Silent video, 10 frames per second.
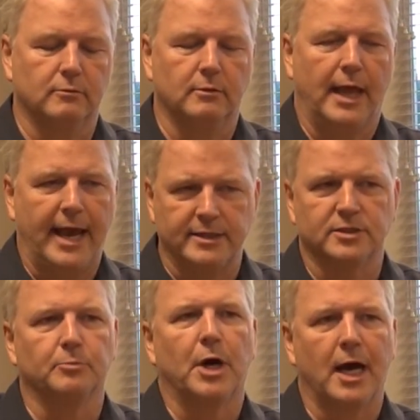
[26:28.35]
as
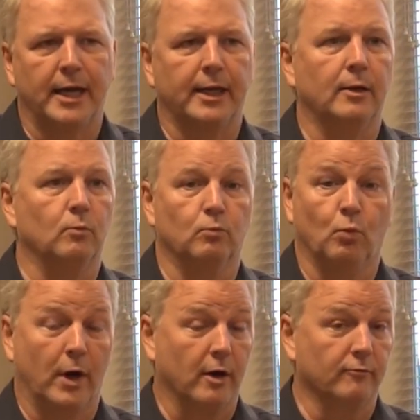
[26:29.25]
a body,
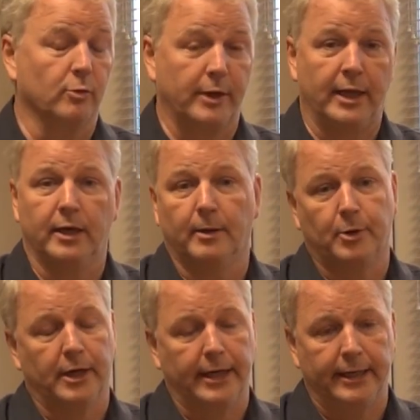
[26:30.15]
wherever we end up
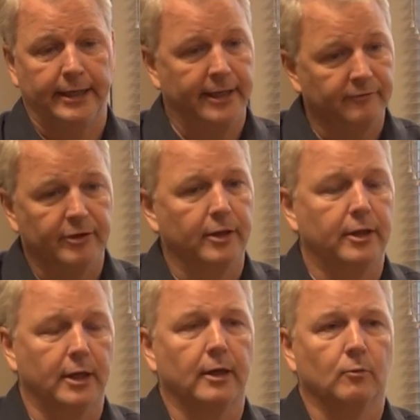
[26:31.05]
on any given
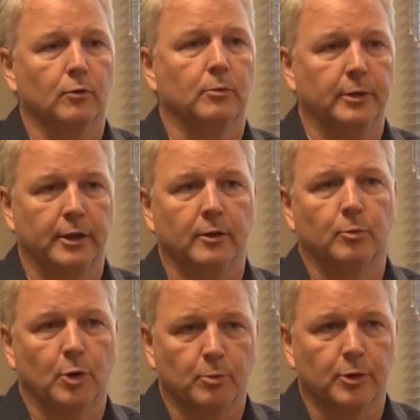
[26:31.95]
thing will be the
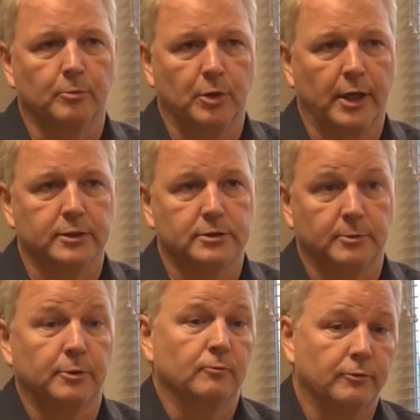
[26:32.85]
appropriate place. I
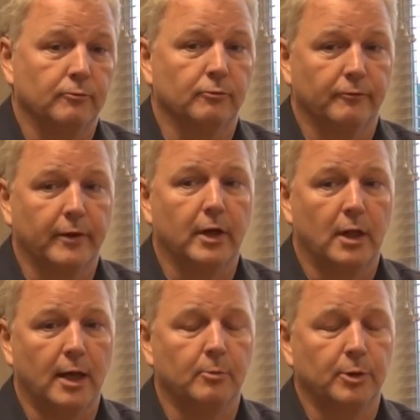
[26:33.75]
mean, we've got a
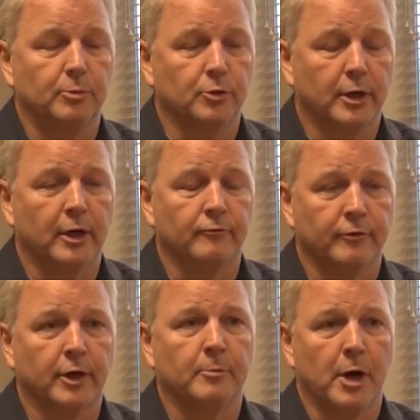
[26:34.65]
lot of people who care
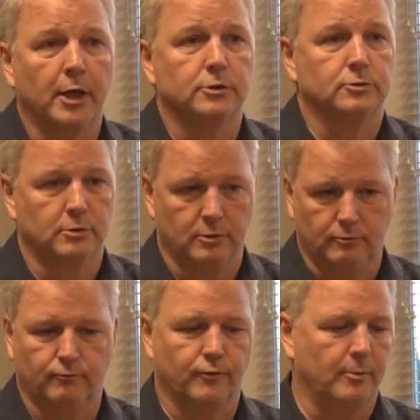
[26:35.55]
very much,
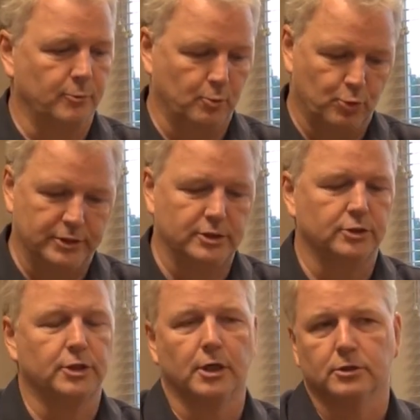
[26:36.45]
from the
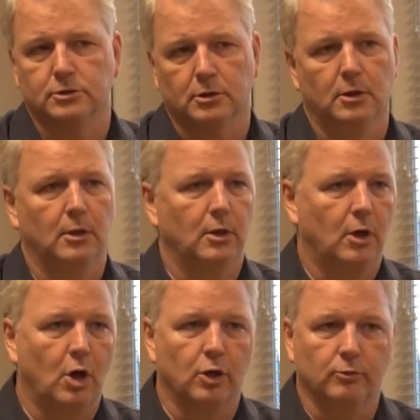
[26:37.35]
precinct chairs
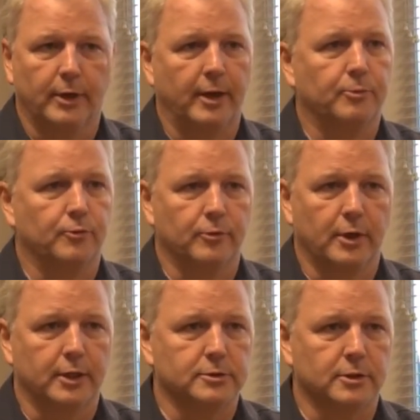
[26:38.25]
all the way up through
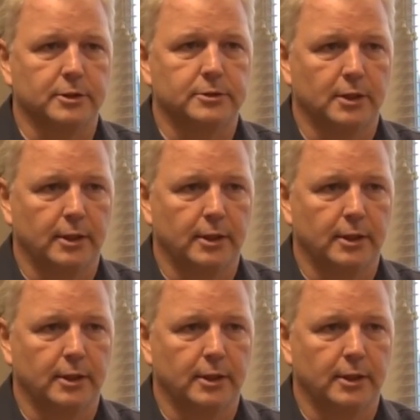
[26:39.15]
the SREC.